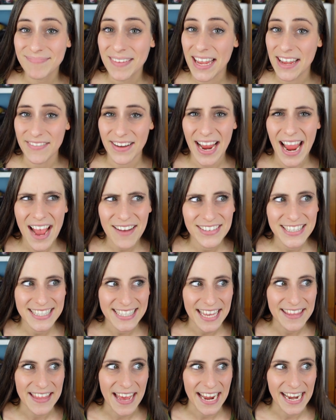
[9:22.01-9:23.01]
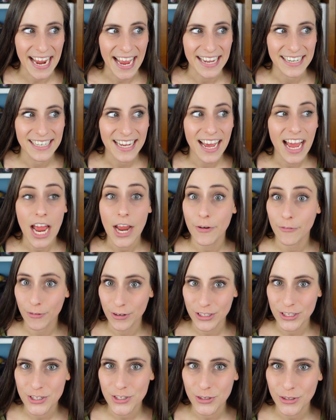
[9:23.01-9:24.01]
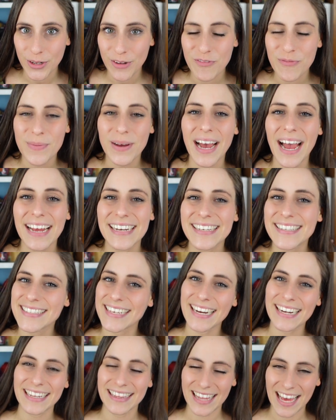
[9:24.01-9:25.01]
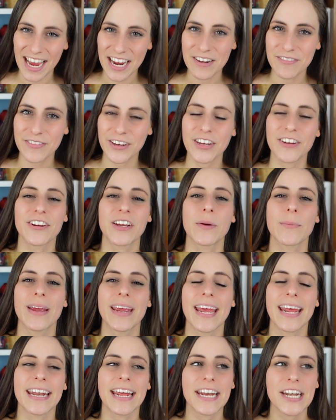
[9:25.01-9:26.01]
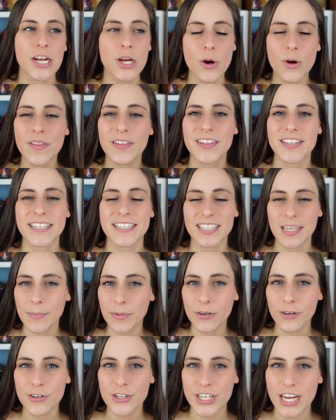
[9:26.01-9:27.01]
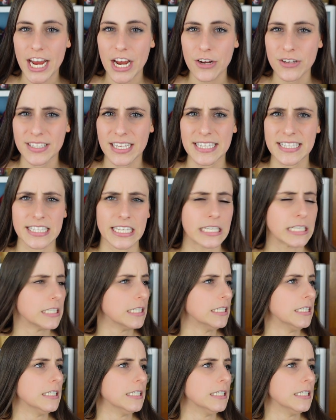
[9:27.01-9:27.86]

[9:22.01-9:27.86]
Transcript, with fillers: If I haven't said that yet, I really should have, but I design a lot in fingering weight and I know to some crocheters that's like,